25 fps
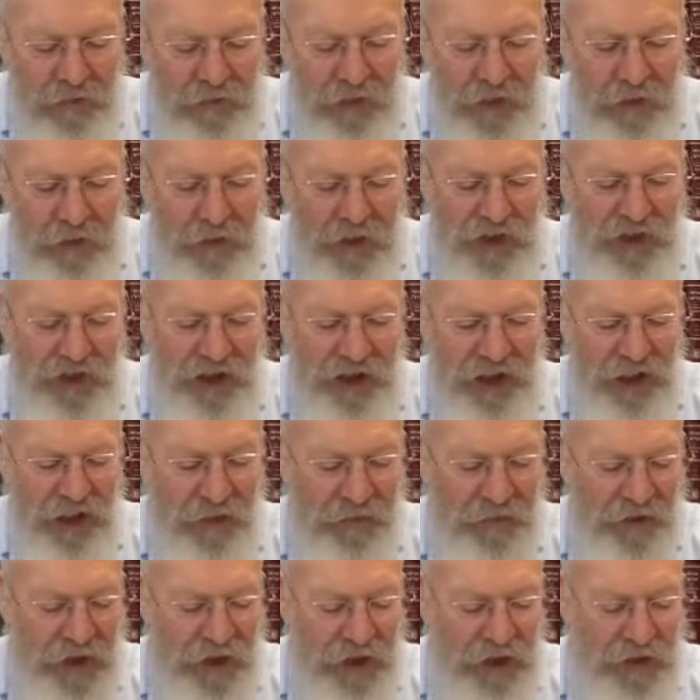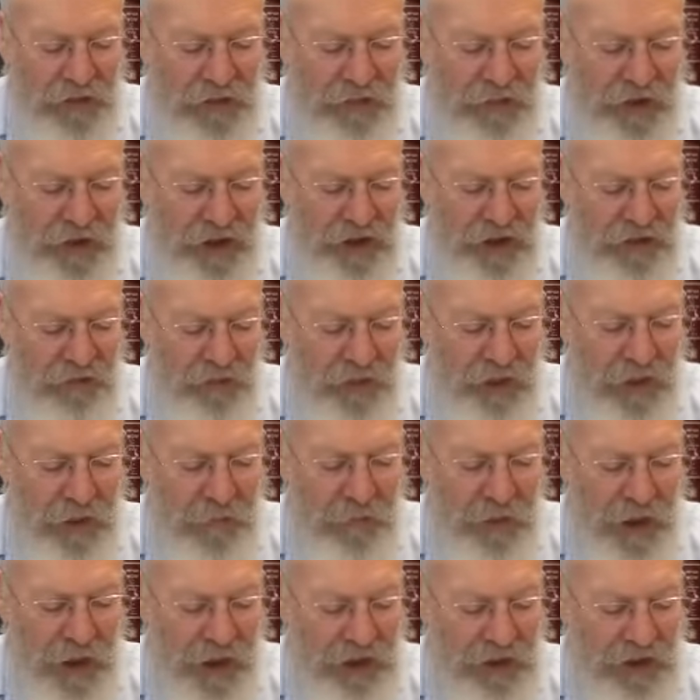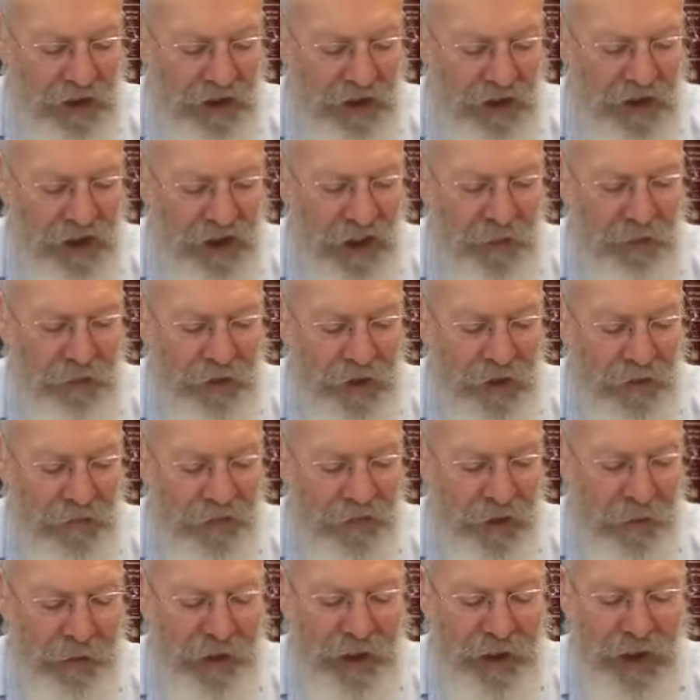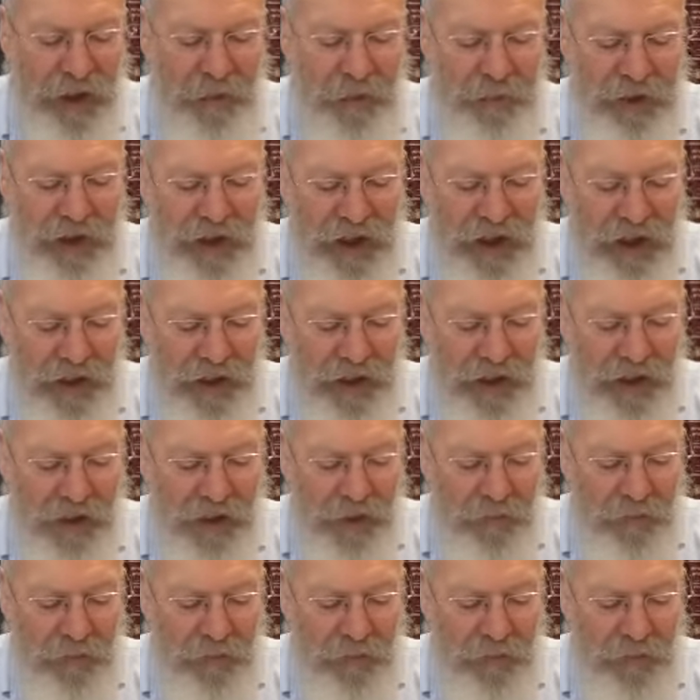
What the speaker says: Well, what's significant, first of all, about the statement of Rabban Gamliel